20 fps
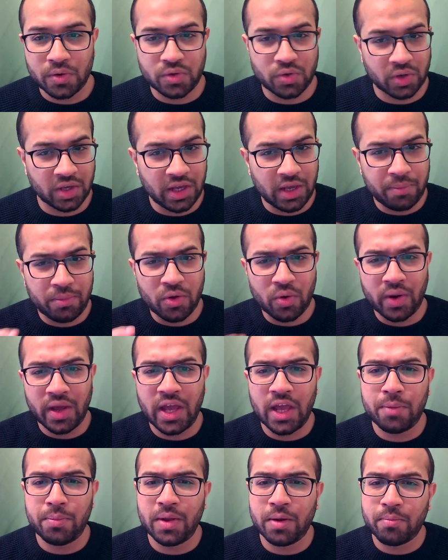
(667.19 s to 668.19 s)
So keep your
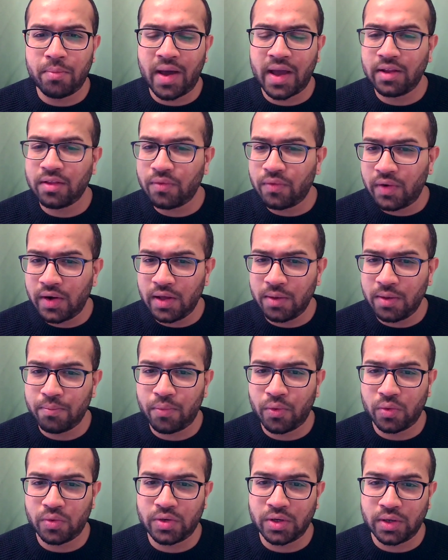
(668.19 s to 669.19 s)
aim in mind. It's very
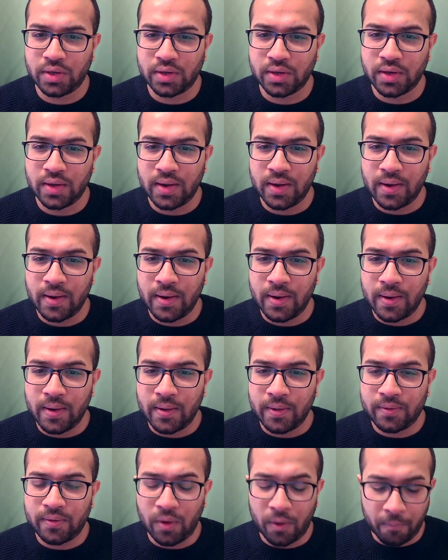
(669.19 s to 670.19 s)
important.
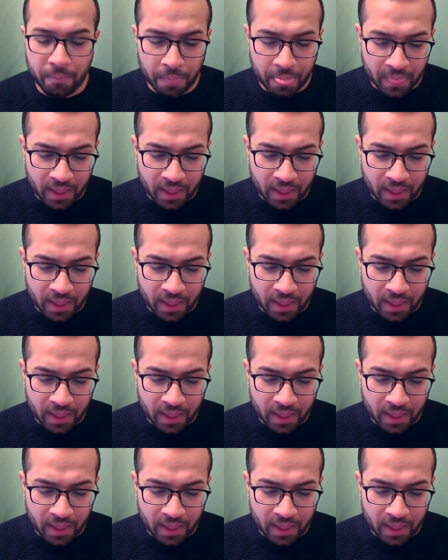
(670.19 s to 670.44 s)
So